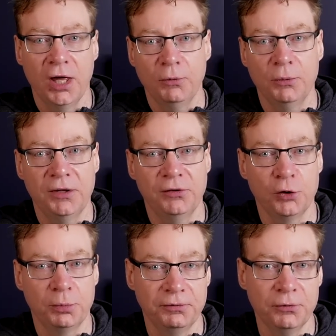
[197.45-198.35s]
where we
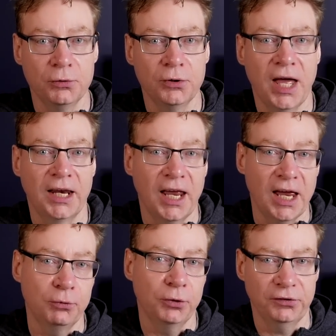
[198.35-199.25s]
saw before, and
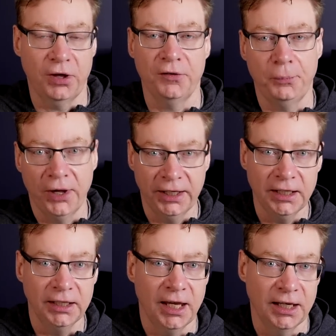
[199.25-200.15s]
everyone starts buying
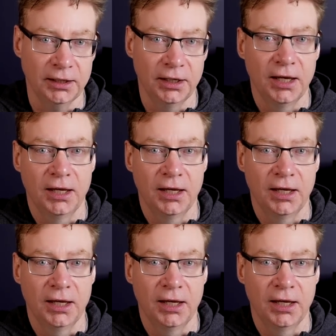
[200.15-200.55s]
in again.